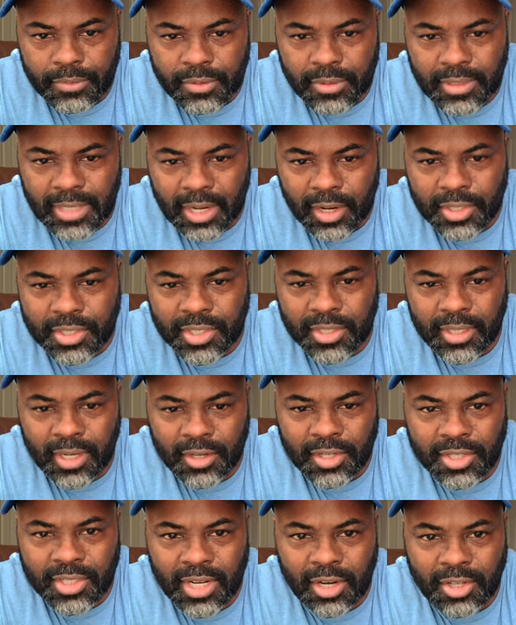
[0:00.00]
there's
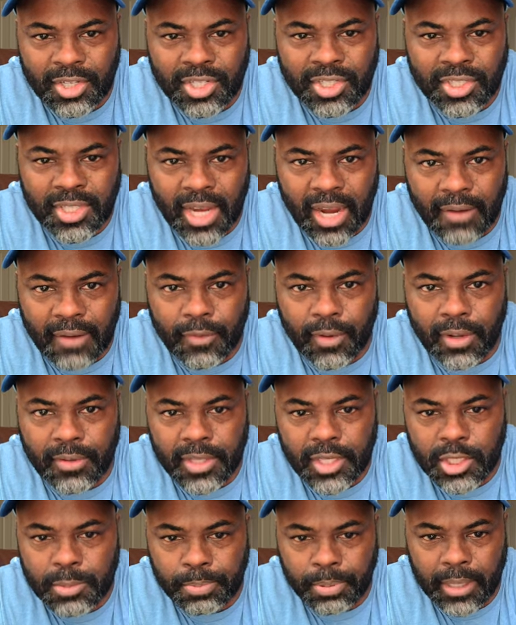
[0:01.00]
there's there's several of
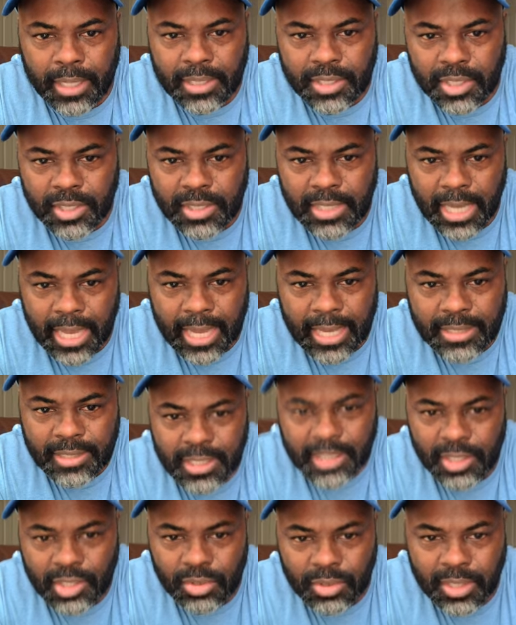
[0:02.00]
these places, guys,
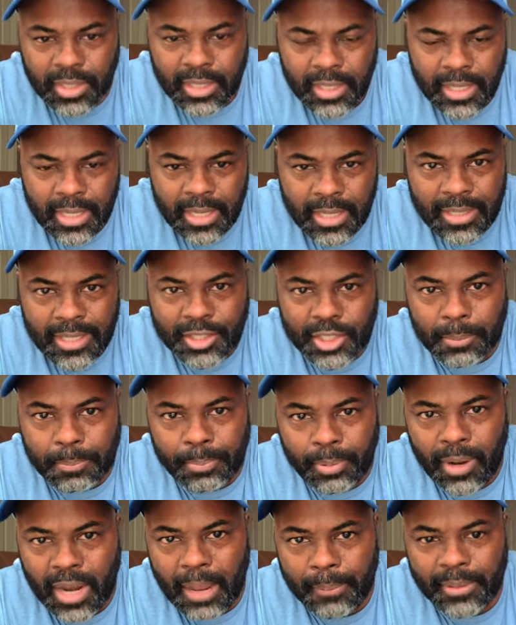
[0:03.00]
that you could that you
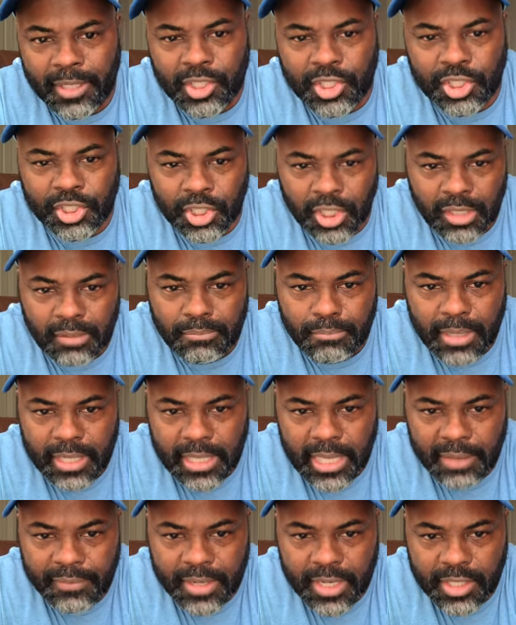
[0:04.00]
probably shouldn't be
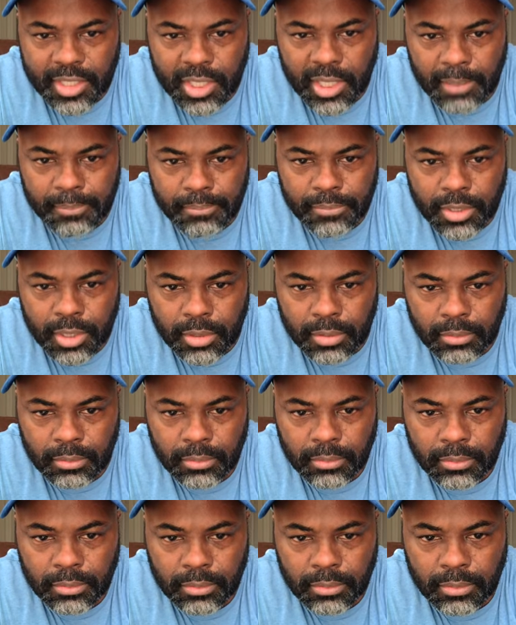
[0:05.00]
giving a tip to,
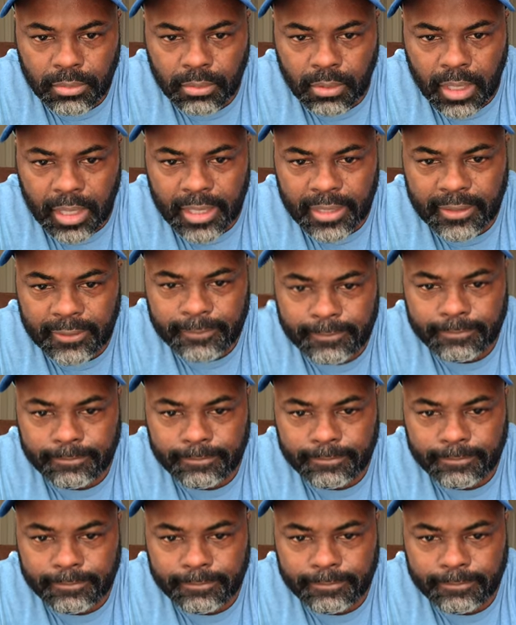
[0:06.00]
right?